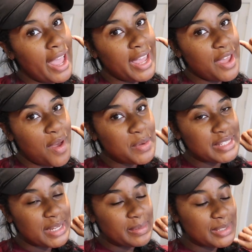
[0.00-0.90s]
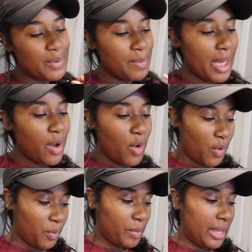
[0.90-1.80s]
Hey y'all, what's up? So we back
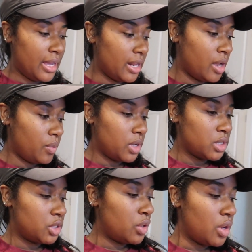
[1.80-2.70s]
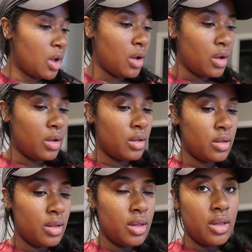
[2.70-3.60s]
home and I wanna show y'all
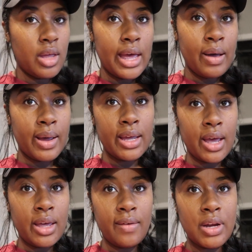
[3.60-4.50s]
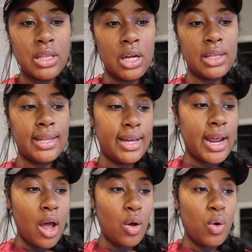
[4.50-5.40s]
how I got everything laid
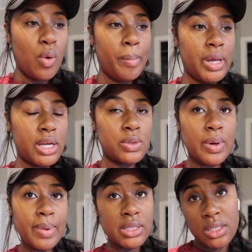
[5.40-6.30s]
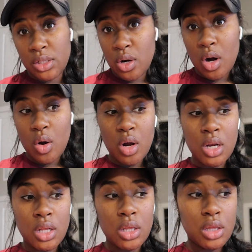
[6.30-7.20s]
out because we're about to start
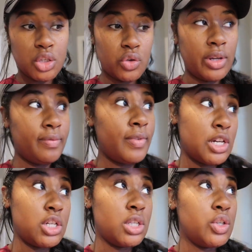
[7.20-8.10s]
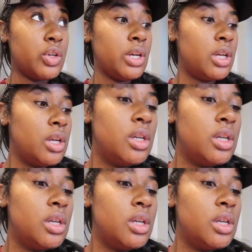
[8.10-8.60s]
on the tree, finishing the tree.